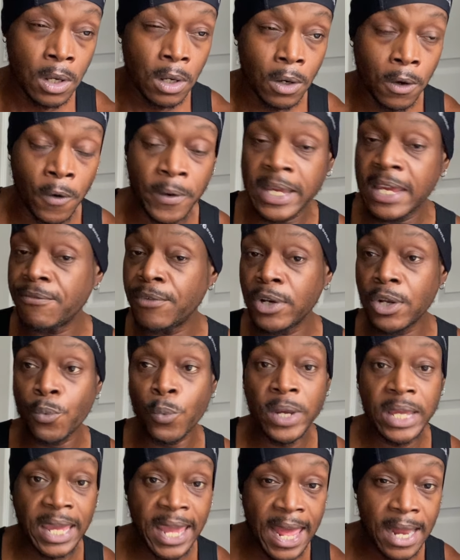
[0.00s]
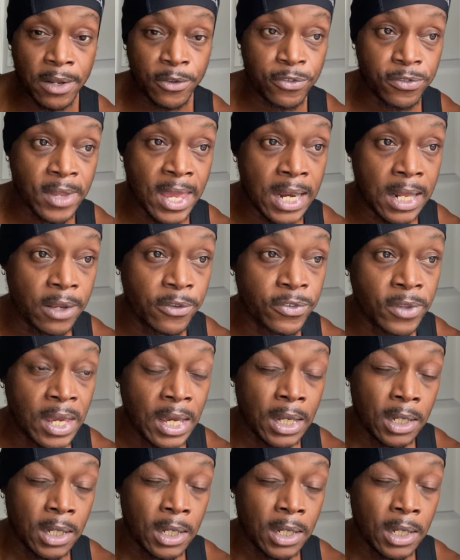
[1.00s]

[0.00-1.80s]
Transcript: or even with calisthenics,